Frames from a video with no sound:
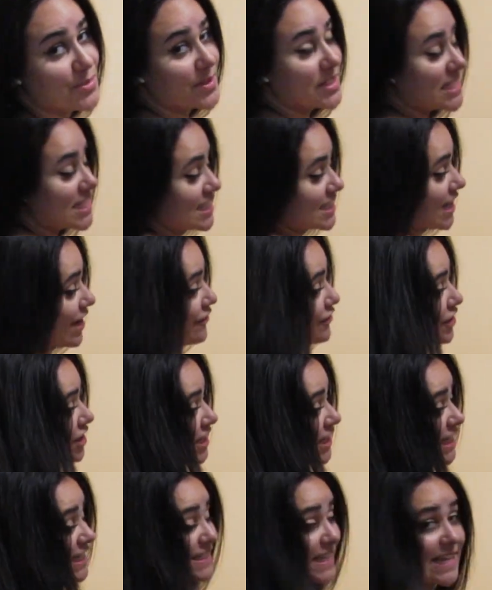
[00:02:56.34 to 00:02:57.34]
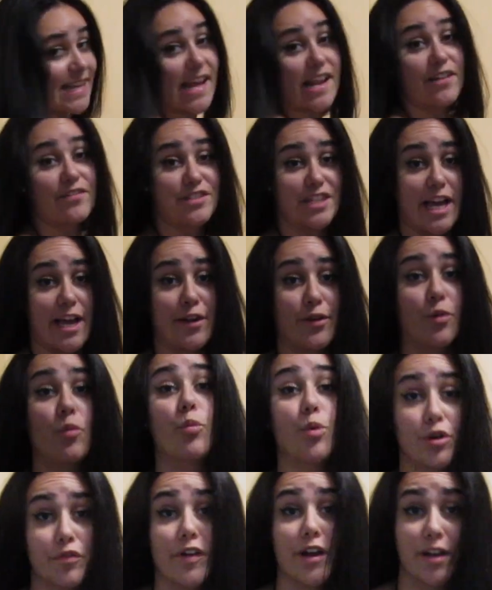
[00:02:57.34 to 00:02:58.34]
one is definitely a 10 out of 10.
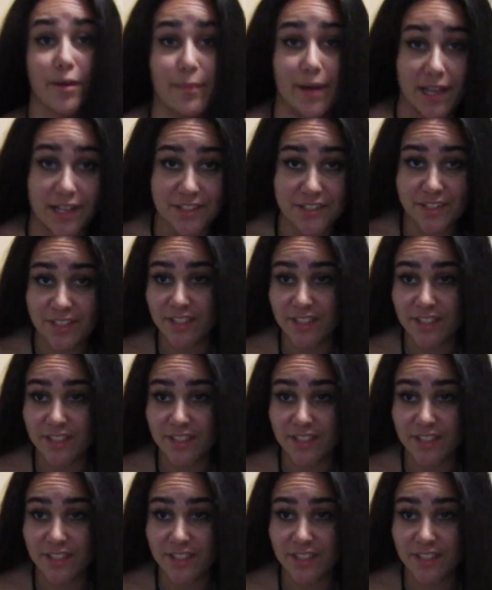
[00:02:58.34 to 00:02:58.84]
Would recommend.